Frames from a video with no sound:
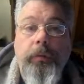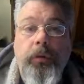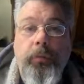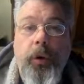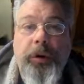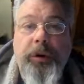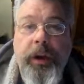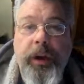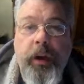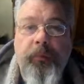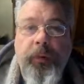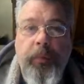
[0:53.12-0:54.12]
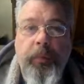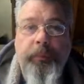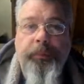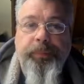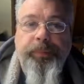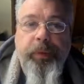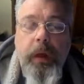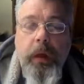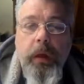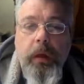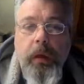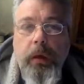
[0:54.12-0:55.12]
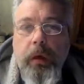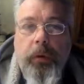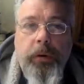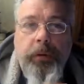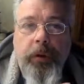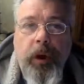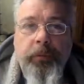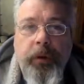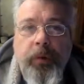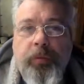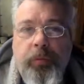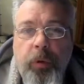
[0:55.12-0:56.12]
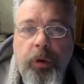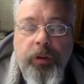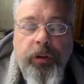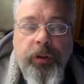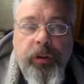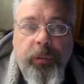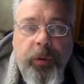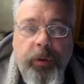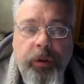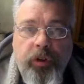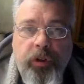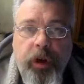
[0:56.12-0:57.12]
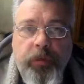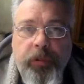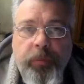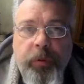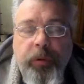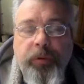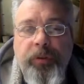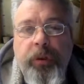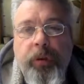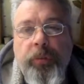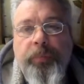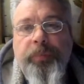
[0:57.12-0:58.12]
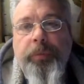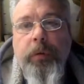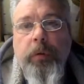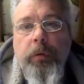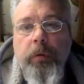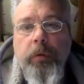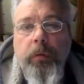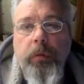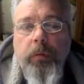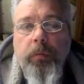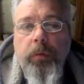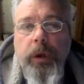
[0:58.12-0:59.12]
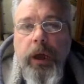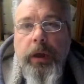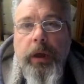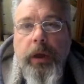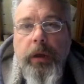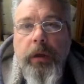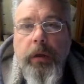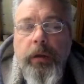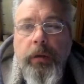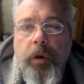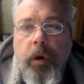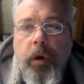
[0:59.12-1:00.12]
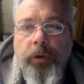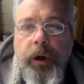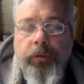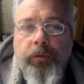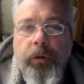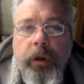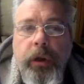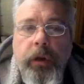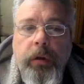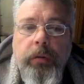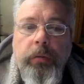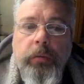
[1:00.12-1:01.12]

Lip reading: Good morning, D&L family. I wanted to come to you this morning because I wanted to share something with you. We had a call yesterday.